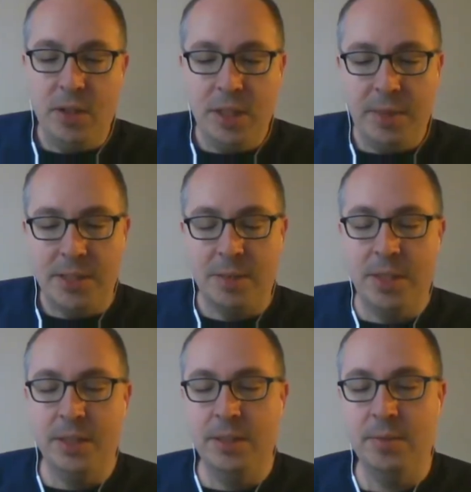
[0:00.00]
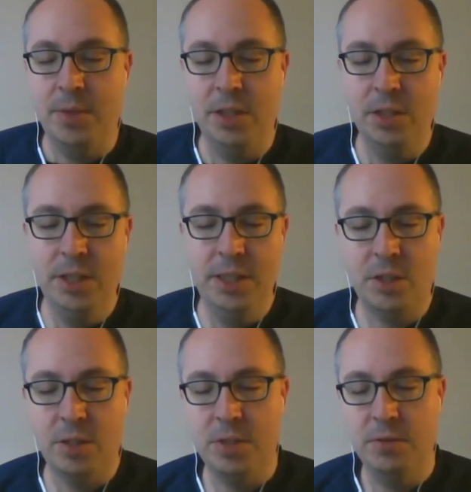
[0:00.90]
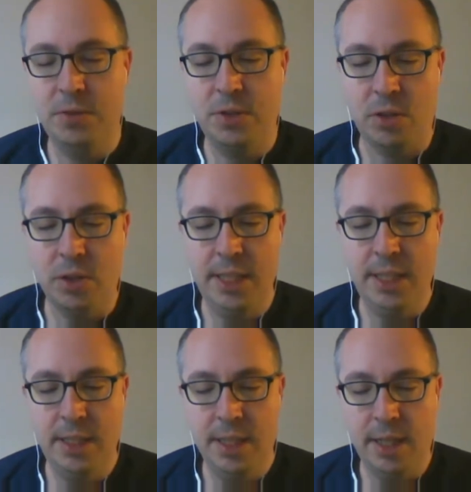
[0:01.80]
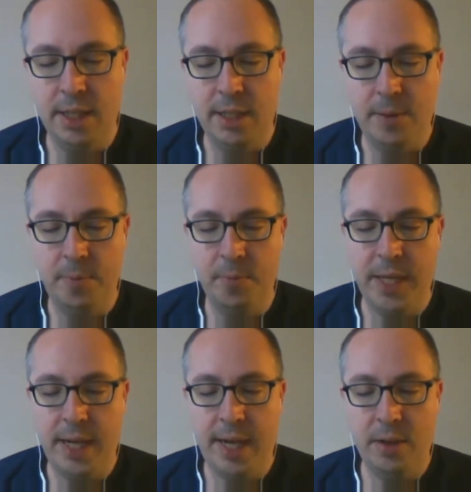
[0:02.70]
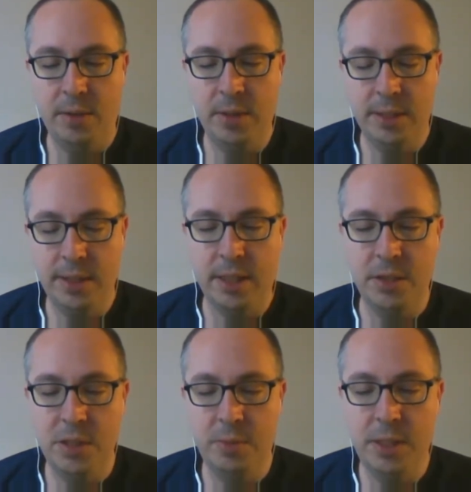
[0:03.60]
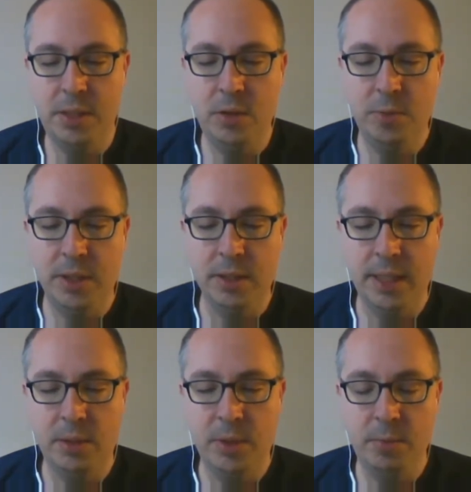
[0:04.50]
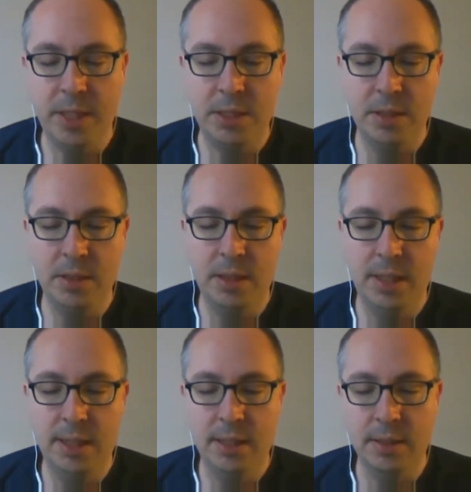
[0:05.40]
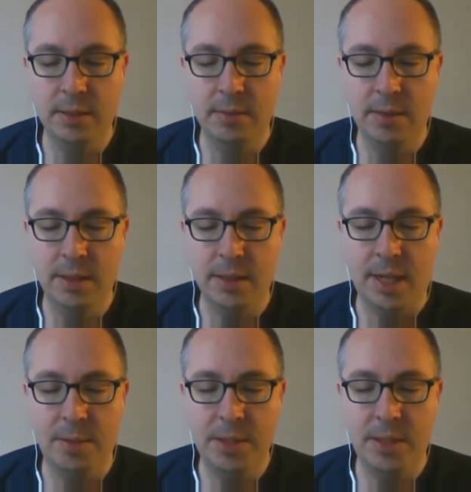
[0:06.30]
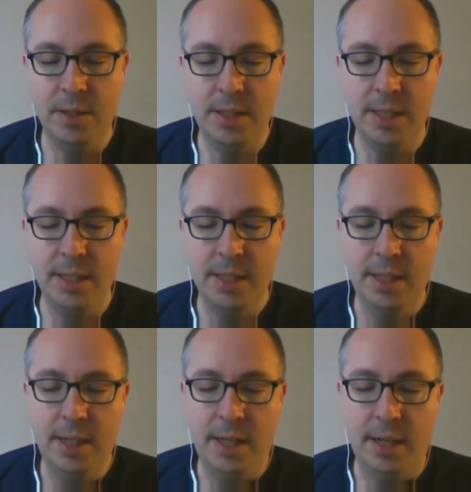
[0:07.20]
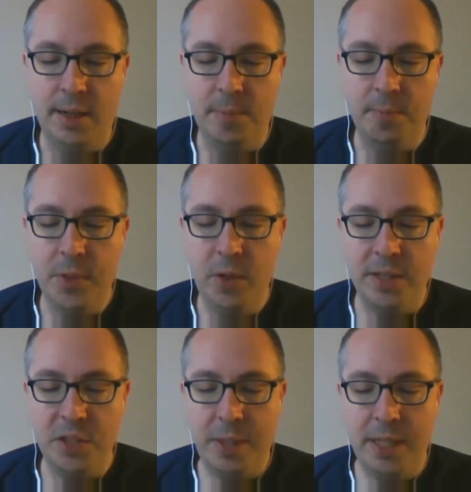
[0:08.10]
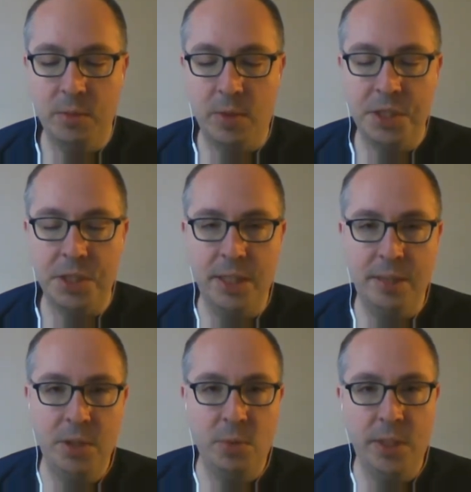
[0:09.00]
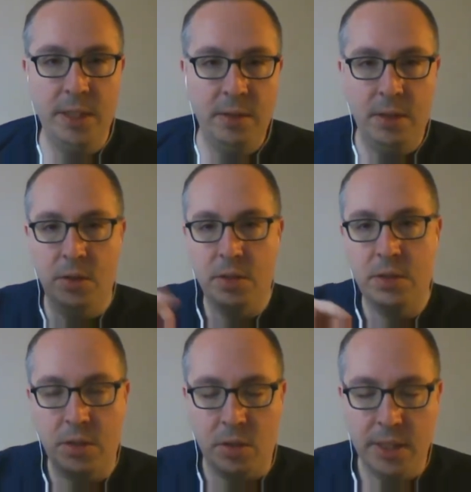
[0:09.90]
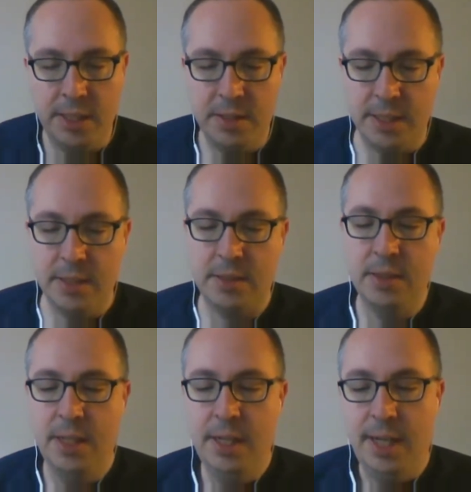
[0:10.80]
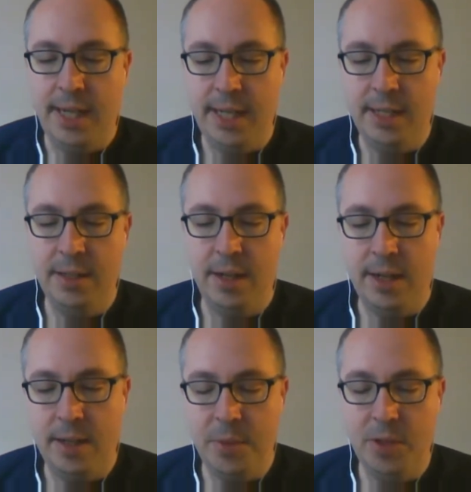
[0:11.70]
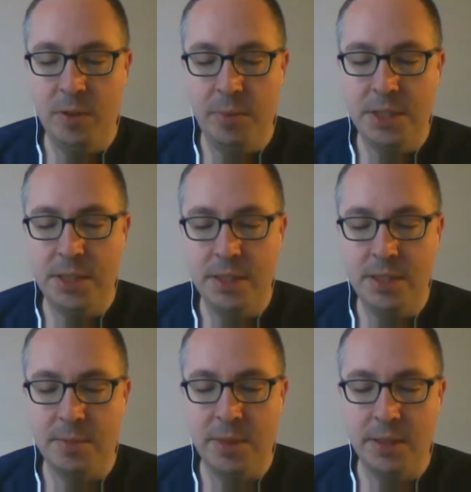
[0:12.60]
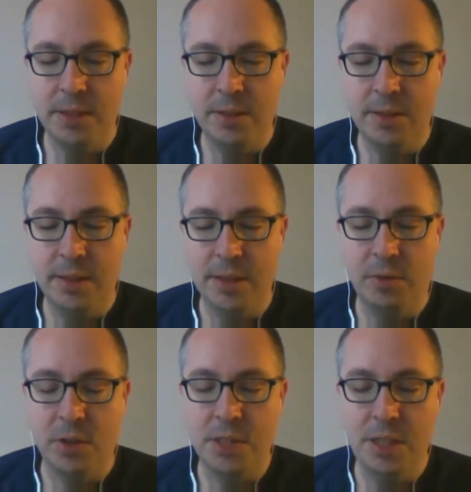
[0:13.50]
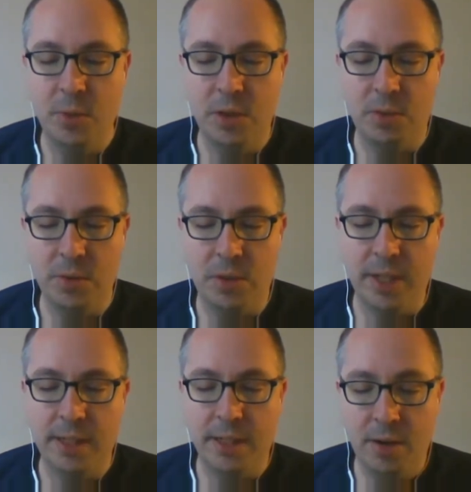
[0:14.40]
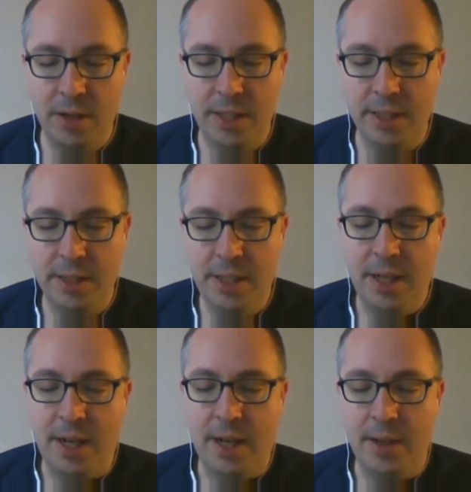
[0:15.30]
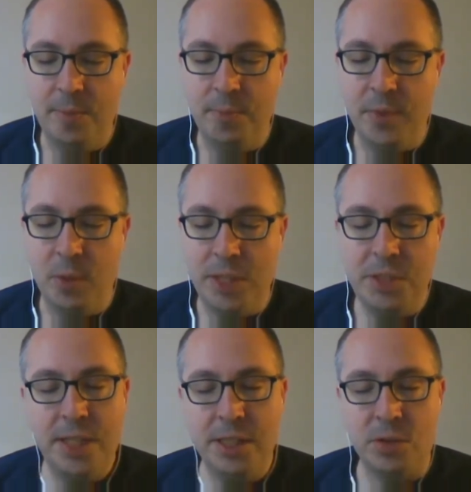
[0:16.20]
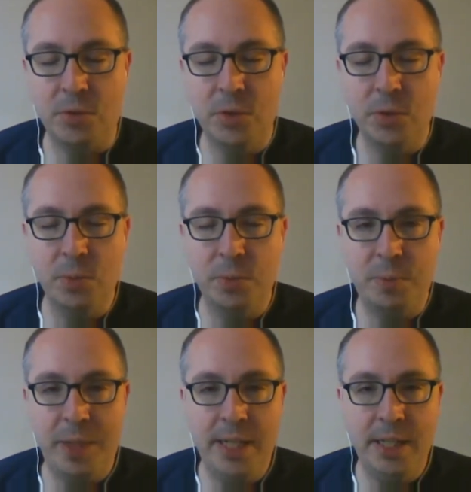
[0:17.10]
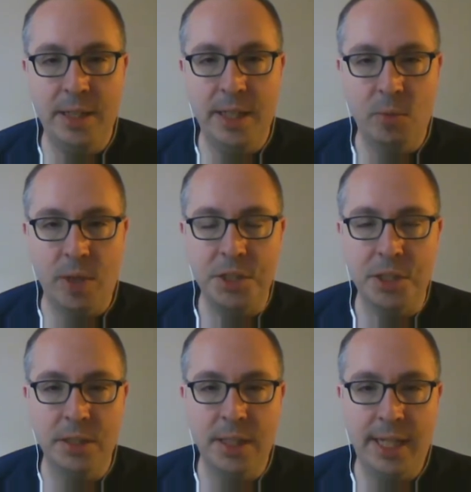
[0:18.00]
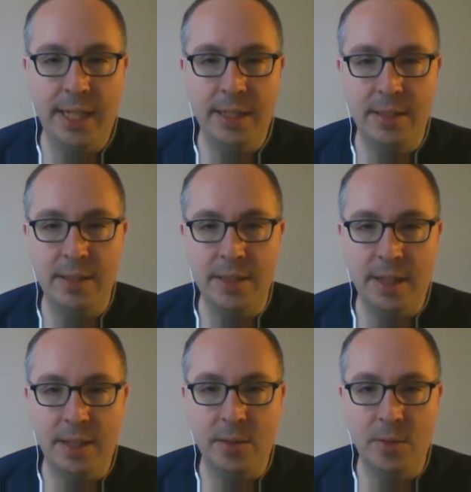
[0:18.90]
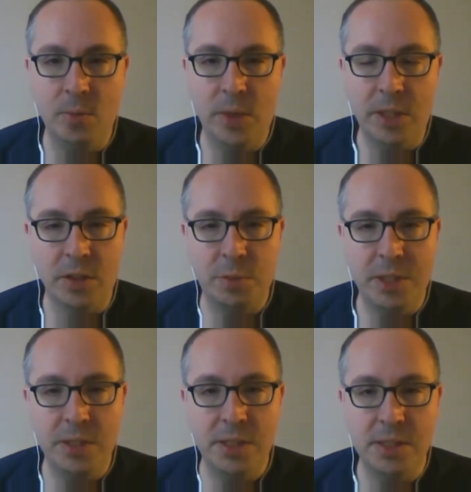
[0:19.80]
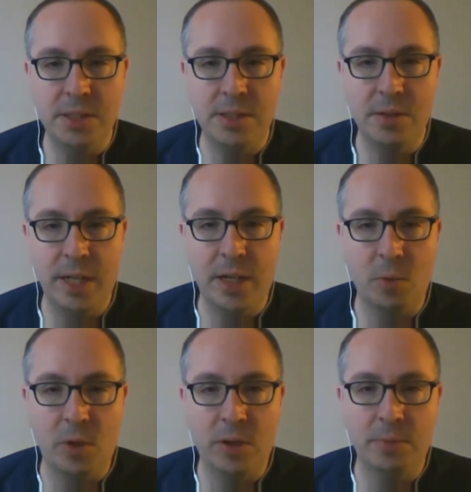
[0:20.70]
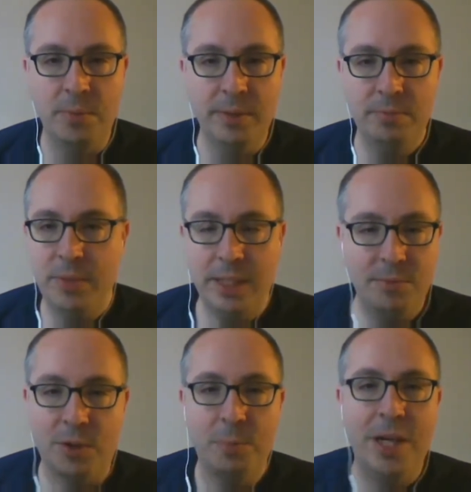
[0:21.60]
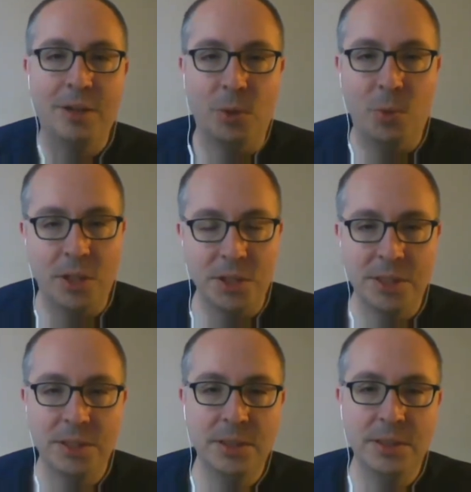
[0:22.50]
you talked about some of the the good in terms of turkey um, and how good that country's been to you but like we mentioned in the in the commentary that um, you had spain and russia in between your turkey stints hmm. and um, you even mentioned some of the, the adversity you went through with gran canaria Mm-hmm. Um, why don't you take us through Spain and Russia and uh, what your experiences there were, for better or for worse?